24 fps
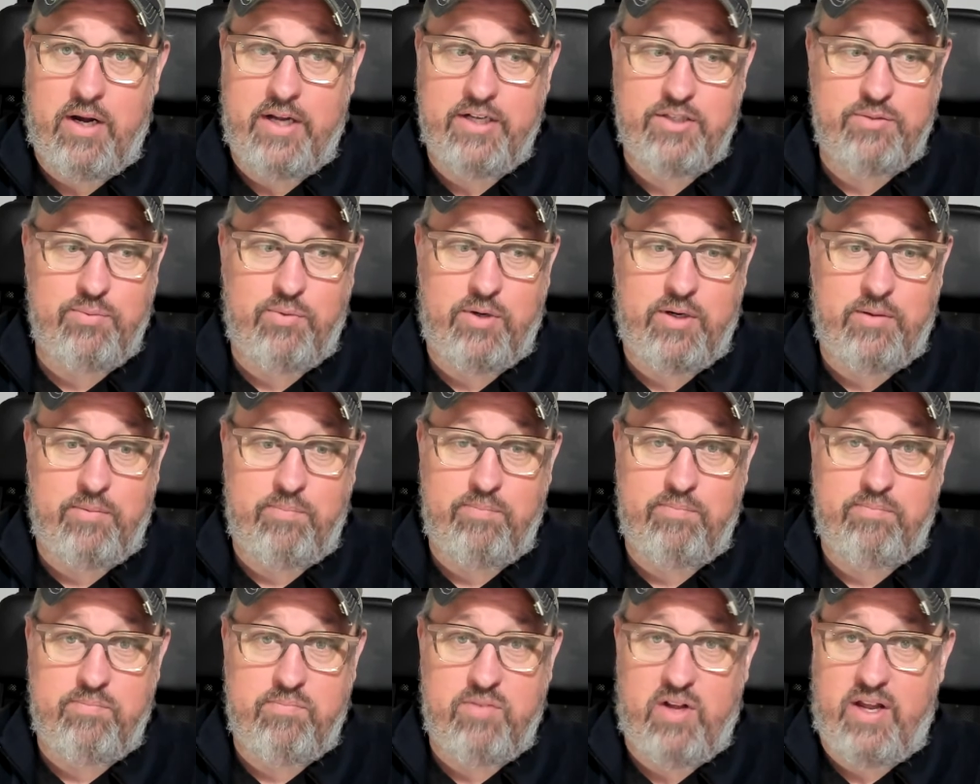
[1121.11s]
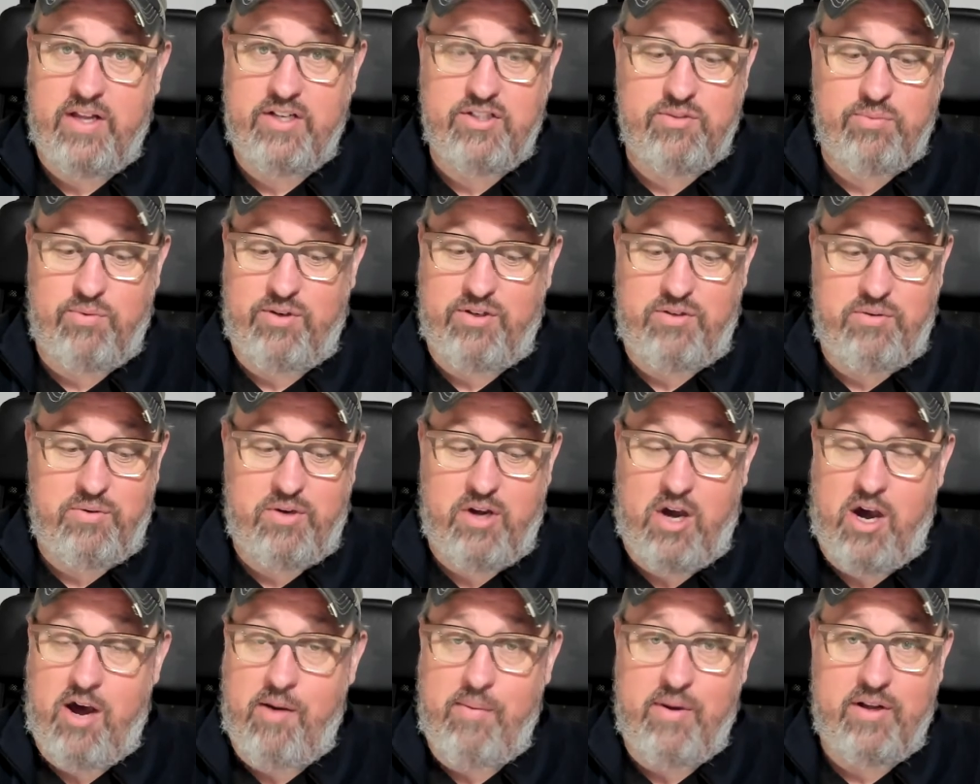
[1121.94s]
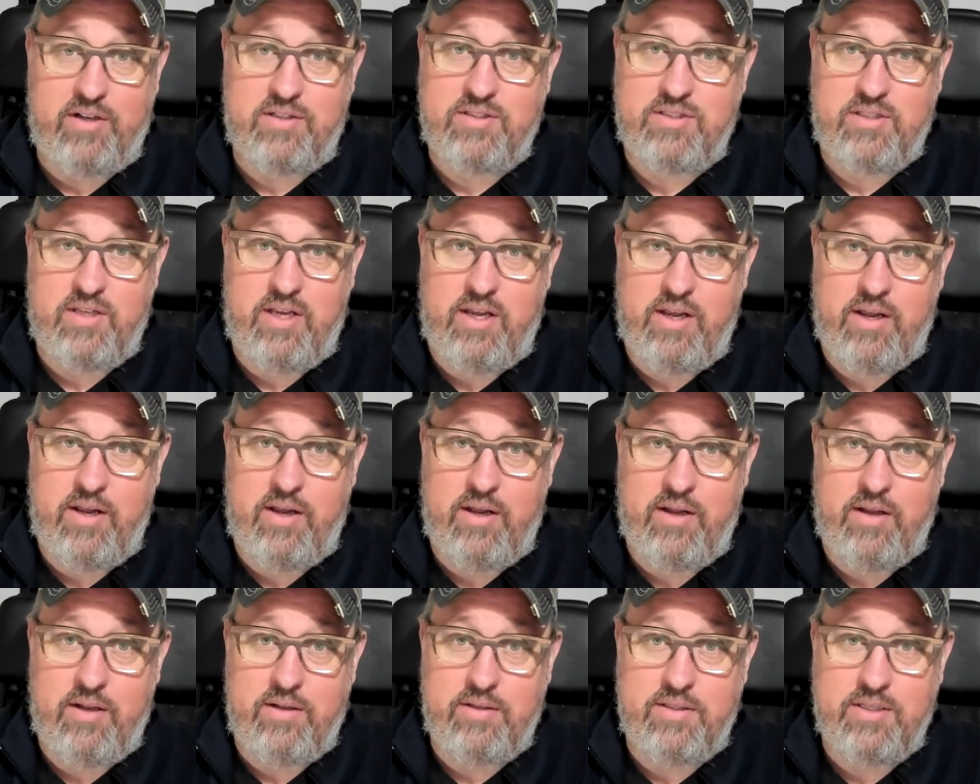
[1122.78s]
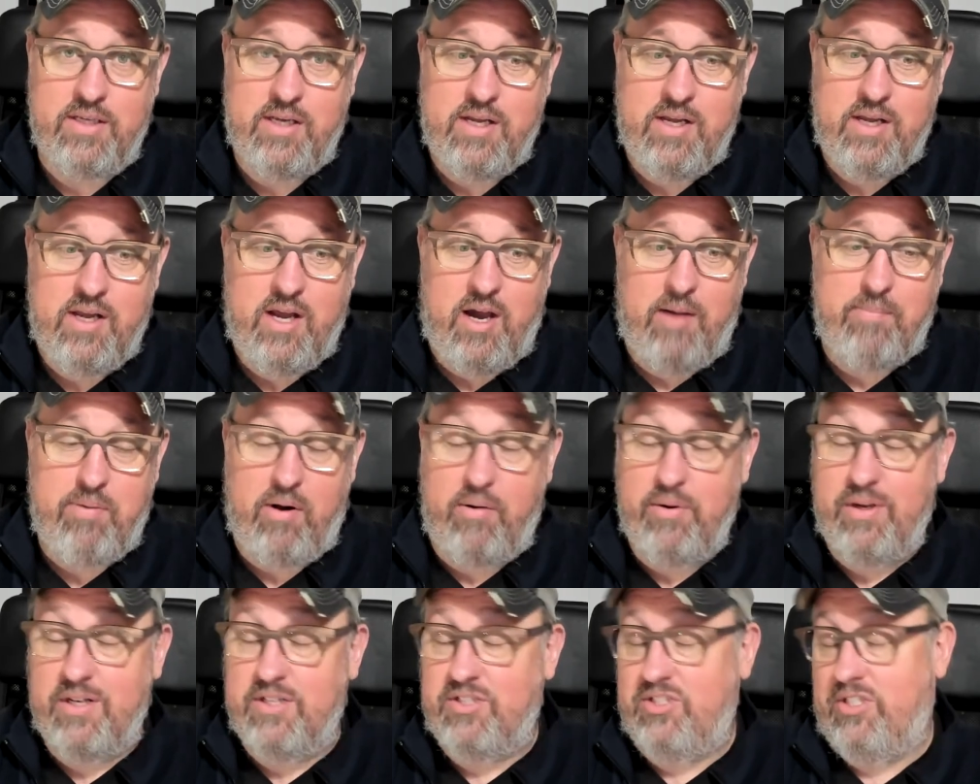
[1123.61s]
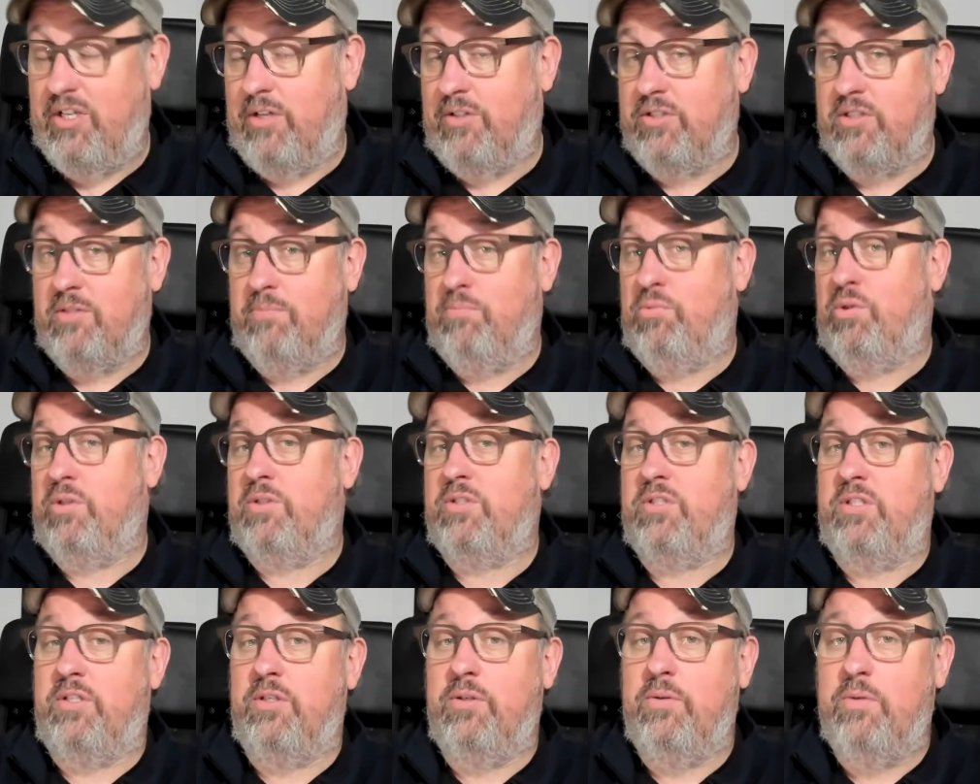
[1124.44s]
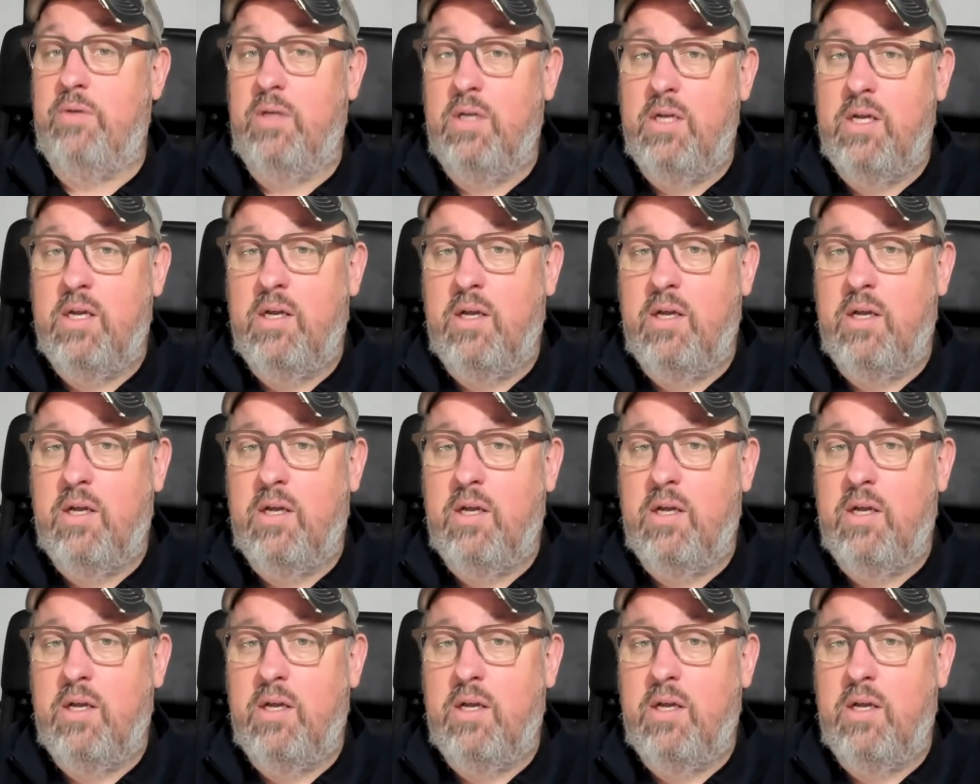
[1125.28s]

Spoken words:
I just want to do comics, and I'm probably going to sell some books too,